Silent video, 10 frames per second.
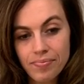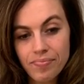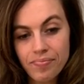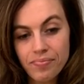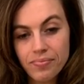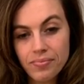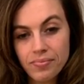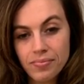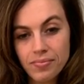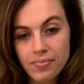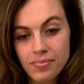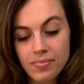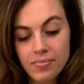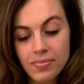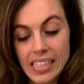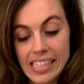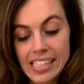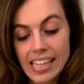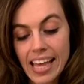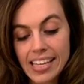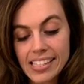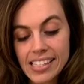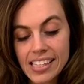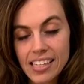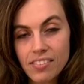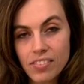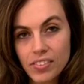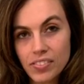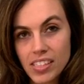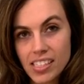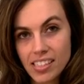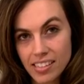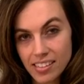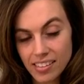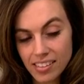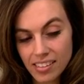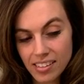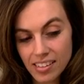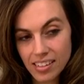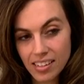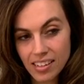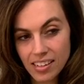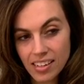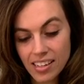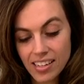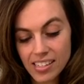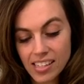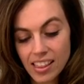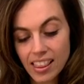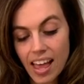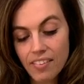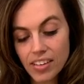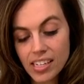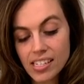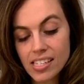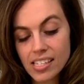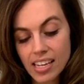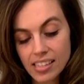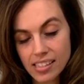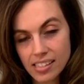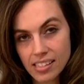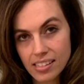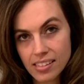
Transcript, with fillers: Mm -hmm. It's less than fifteen. It is 11 cents.